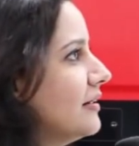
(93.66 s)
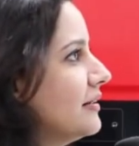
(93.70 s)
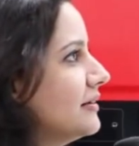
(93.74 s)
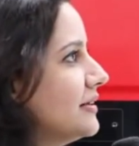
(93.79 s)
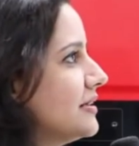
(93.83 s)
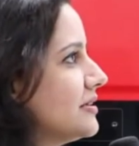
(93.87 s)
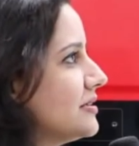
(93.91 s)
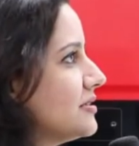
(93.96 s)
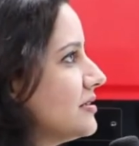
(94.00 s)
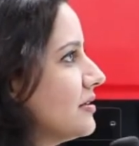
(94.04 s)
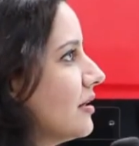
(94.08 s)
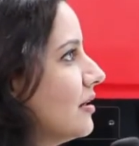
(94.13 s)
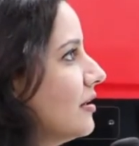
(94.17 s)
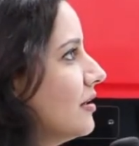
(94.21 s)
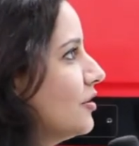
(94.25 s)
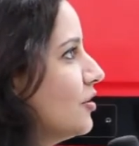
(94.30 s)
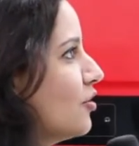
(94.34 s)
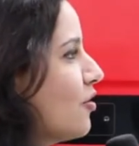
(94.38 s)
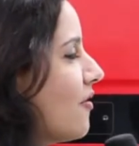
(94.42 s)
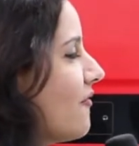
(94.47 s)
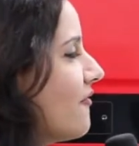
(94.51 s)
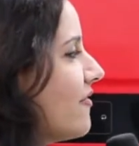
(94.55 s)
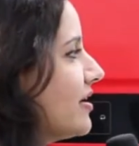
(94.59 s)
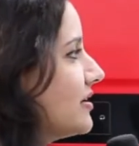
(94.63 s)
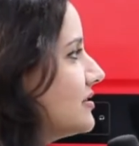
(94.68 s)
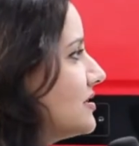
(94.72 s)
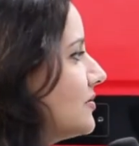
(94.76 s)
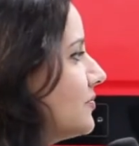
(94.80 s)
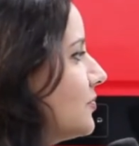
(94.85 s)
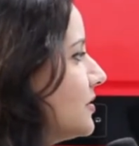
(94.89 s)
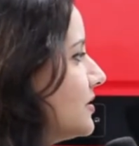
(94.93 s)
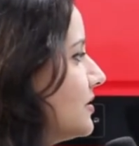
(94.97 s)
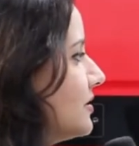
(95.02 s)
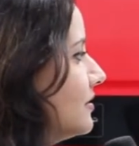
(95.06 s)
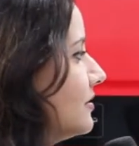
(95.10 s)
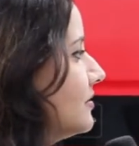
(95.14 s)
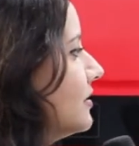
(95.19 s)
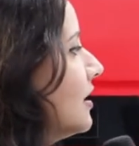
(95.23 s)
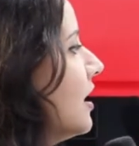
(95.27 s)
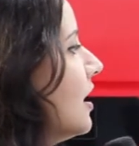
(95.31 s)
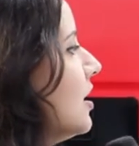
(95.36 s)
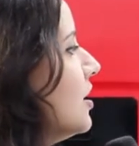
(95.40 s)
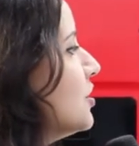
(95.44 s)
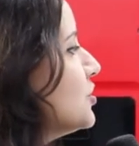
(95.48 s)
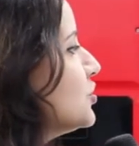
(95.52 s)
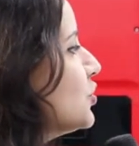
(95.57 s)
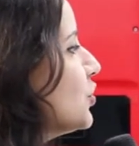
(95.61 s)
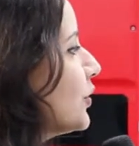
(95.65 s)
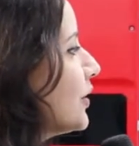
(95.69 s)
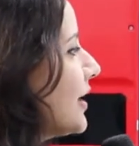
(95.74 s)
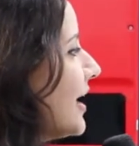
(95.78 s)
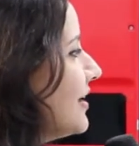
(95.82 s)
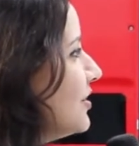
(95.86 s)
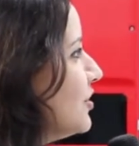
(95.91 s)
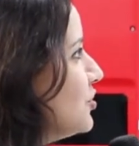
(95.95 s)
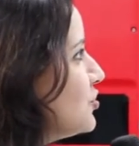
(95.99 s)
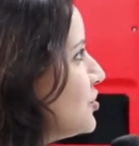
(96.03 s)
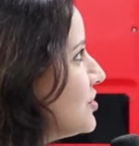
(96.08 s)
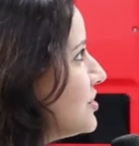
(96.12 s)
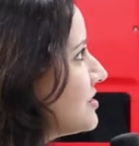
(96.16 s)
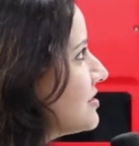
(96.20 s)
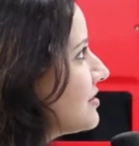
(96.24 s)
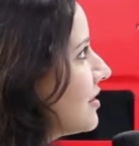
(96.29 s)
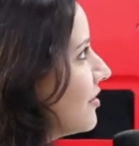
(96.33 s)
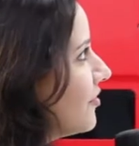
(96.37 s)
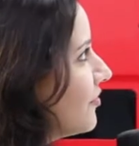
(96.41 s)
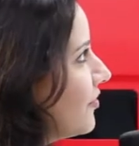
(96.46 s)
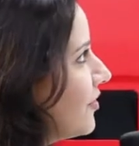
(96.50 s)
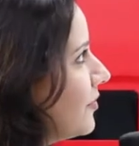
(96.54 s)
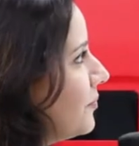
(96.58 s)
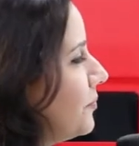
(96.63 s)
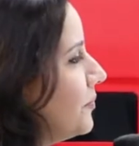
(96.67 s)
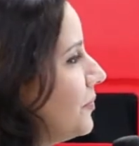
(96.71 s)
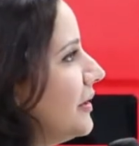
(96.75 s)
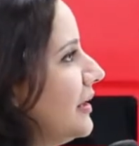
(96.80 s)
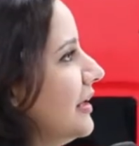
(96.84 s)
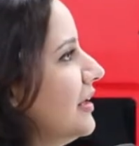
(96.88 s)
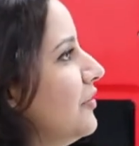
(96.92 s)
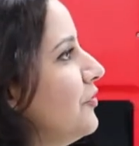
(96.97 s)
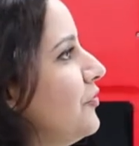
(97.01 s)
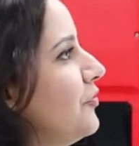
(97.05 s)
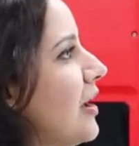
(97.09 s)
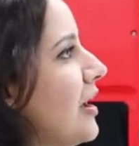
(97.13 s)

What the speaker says: this year you have exhibited. So can you just give a brief